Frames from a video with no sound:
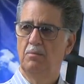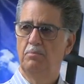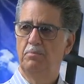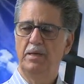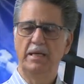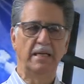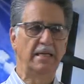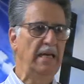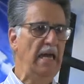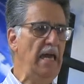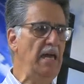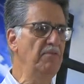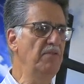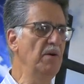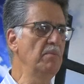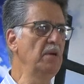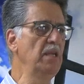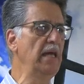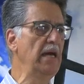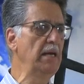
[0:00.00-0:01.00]
but he gave
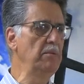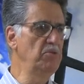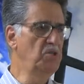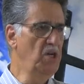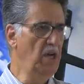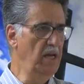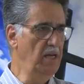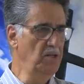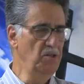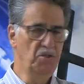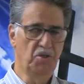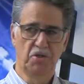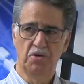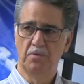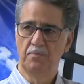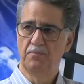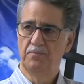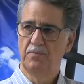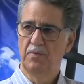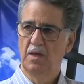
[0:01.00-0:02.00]
him a name change.
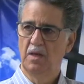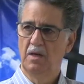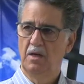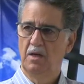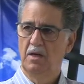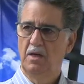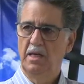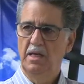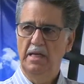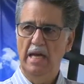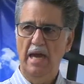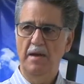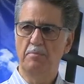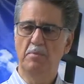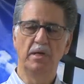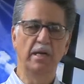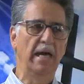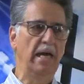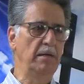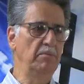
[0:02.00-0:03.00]
He gave
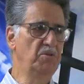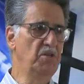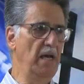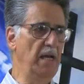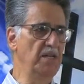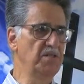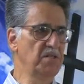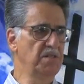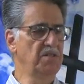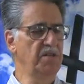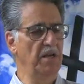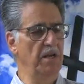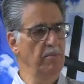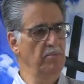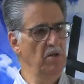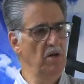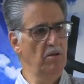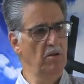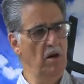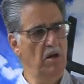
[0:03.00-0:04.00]
him a name change. He said,
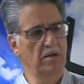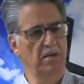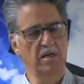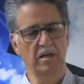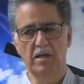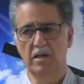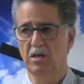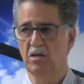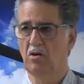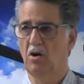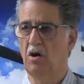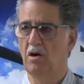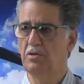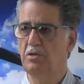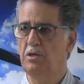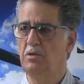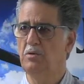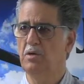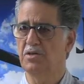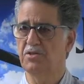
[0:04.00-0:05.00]
I'm no longer going to call
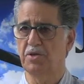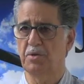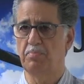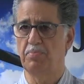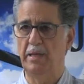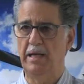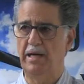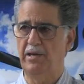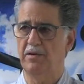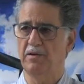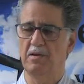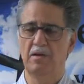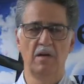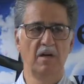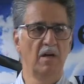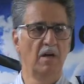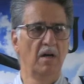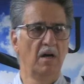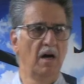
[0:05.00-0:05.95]
you a supplanter.